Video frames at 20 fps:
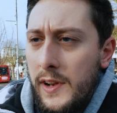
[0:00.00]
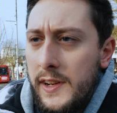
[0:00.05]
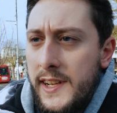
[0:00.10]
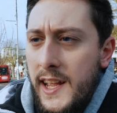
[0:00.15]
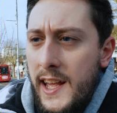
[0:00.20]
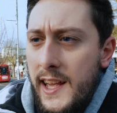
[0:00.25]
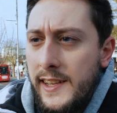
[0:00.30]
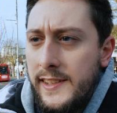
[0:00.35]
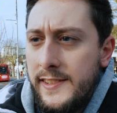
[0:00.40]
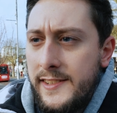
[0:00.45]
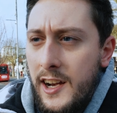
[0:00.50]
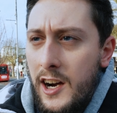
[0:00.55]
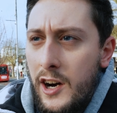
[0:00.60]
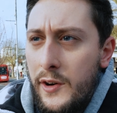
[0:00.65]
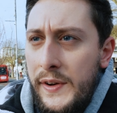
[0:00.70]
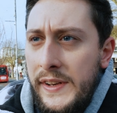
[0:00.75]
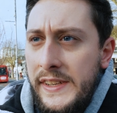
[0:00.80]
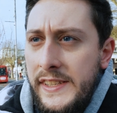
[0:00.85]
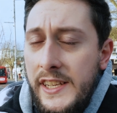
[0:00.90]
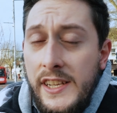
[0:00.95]
of days
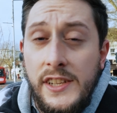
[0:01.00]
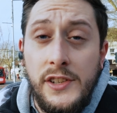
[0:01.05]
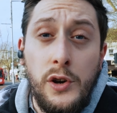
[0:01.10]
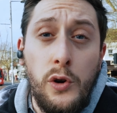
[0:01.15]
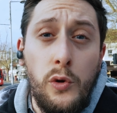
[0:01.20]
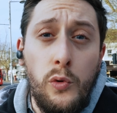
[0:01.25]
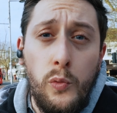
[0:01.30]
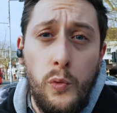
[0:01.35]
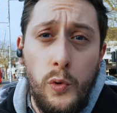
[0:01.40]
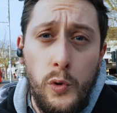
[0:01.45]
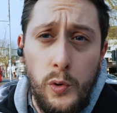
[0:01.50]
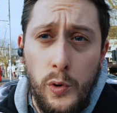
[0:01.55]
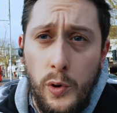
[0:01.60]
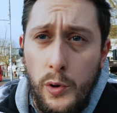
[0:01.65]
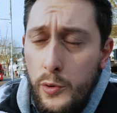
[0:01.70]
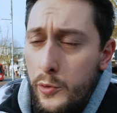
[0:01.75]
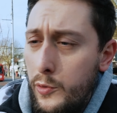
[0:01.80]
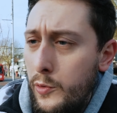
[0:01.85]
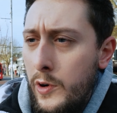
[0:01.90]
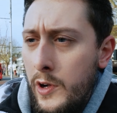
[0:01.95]
are indeed
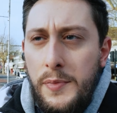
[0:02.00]
Wooloo,